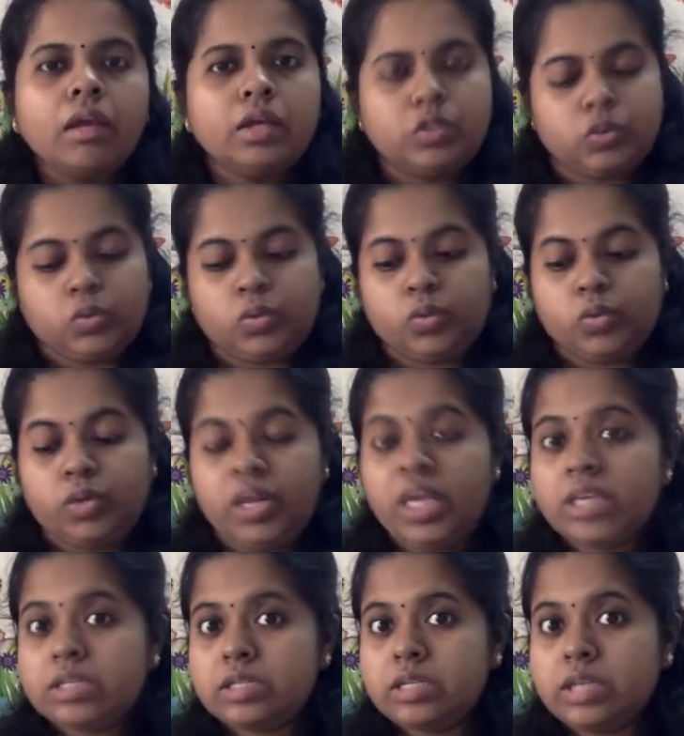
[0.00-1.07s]
So
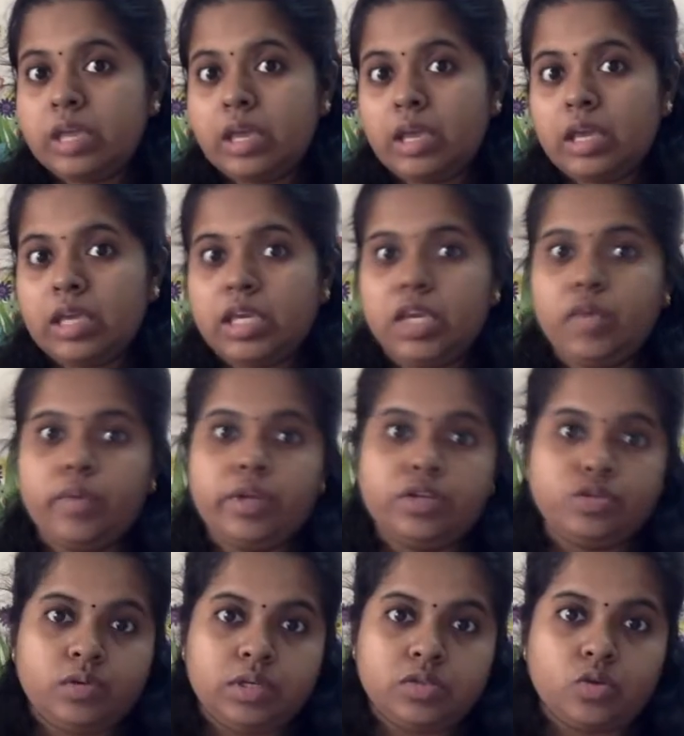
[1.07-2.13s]
next day he went
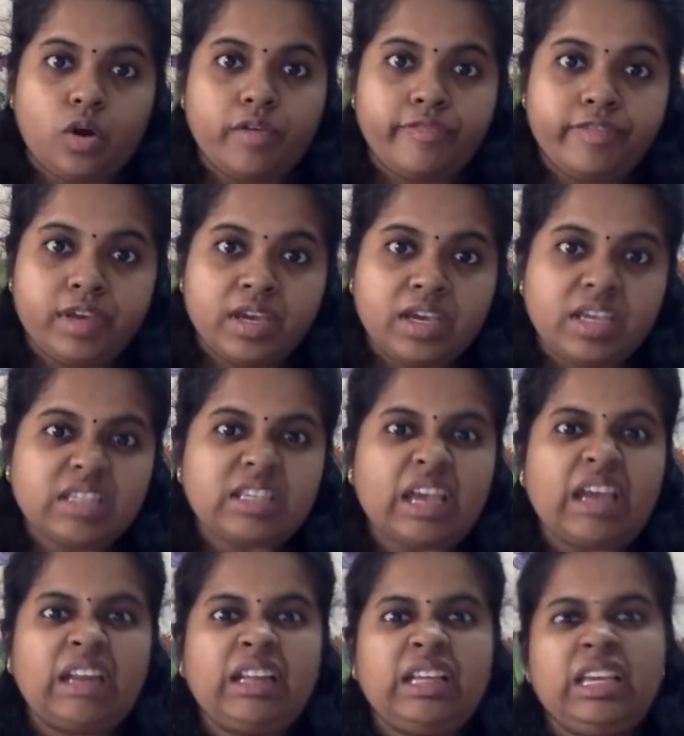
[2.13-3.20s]
to his office
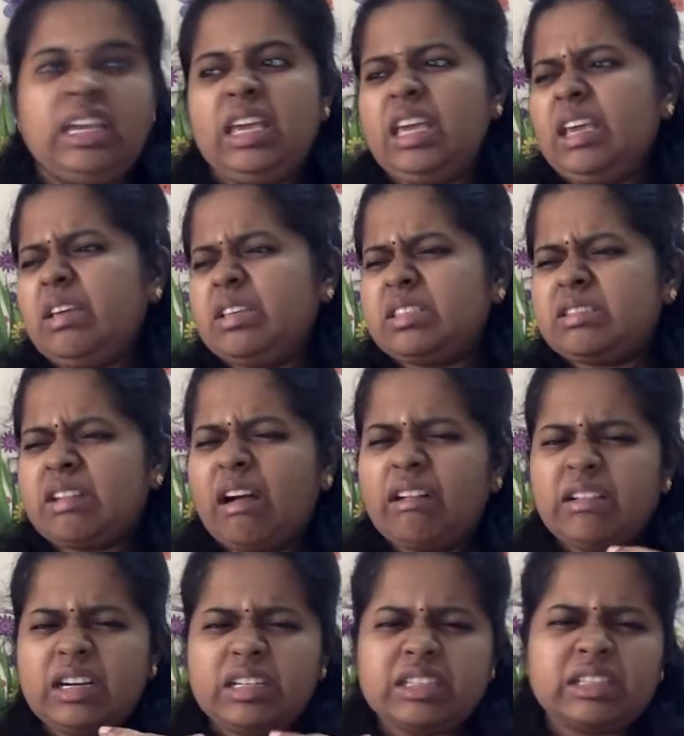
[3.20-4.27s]
and he
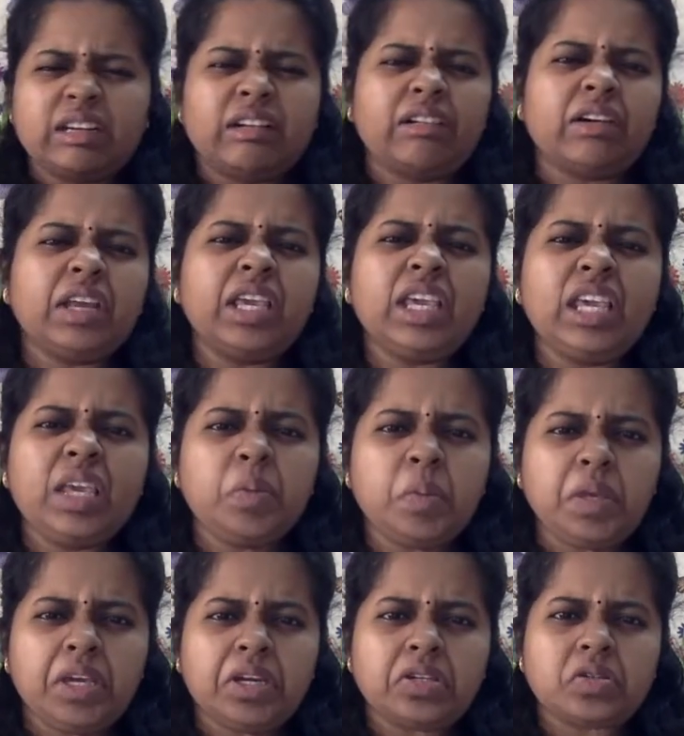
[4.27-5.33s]
started
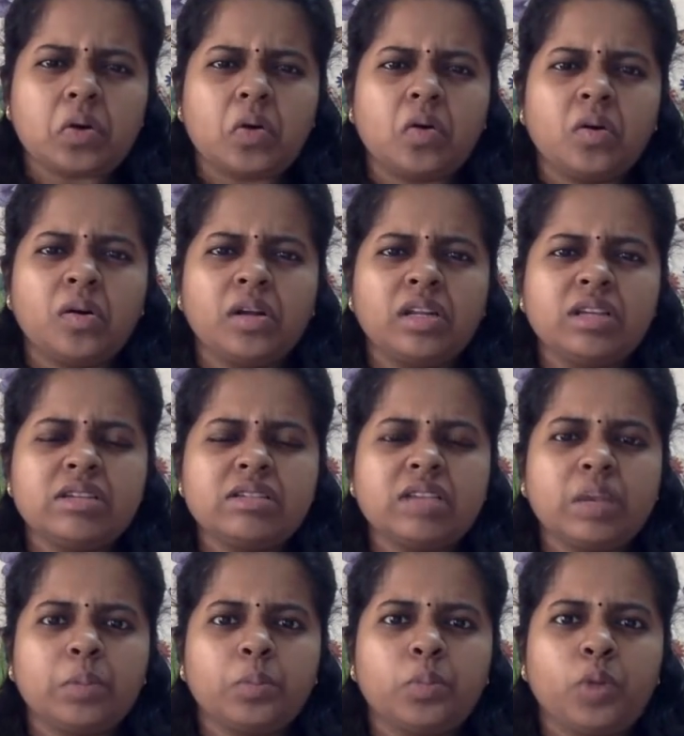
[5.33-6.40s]
screaming at all his
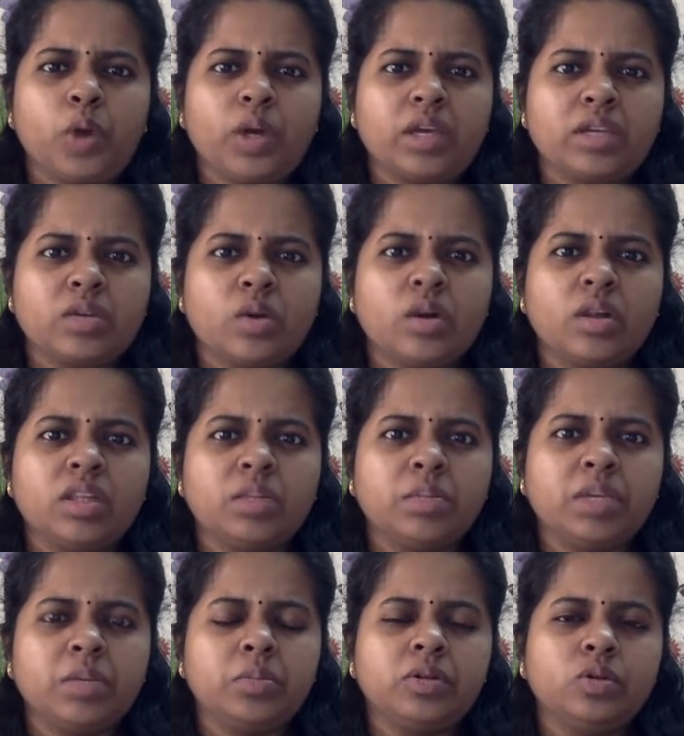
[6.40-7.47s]
employees, all the
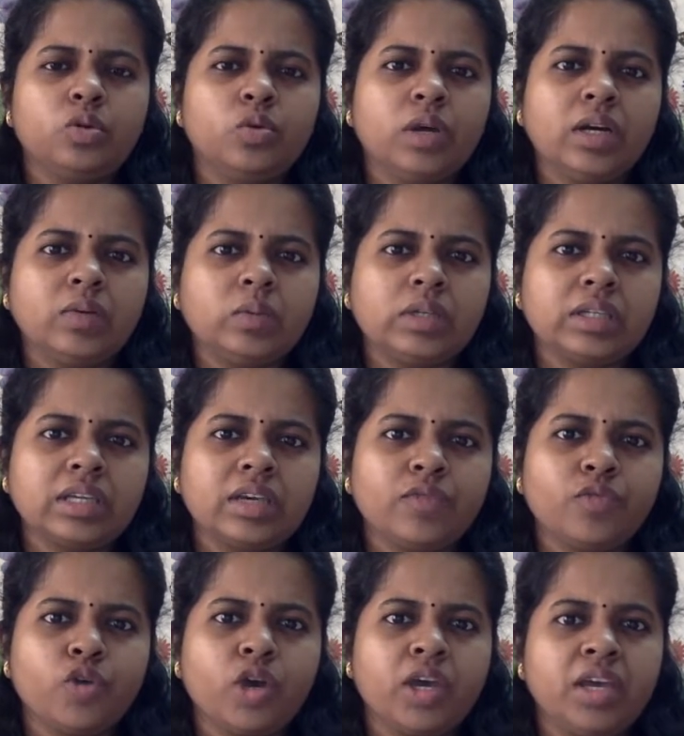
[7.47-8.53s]
people who were working
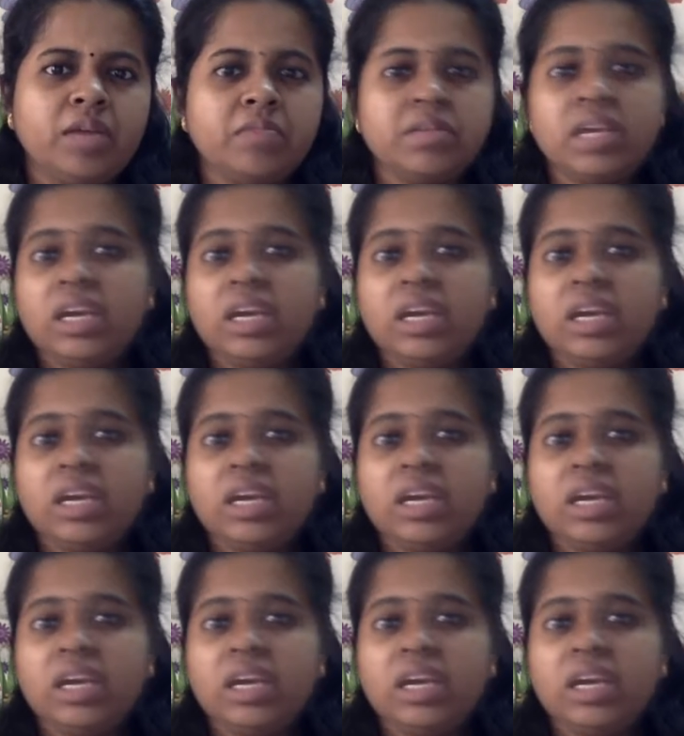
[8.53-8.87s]
for him.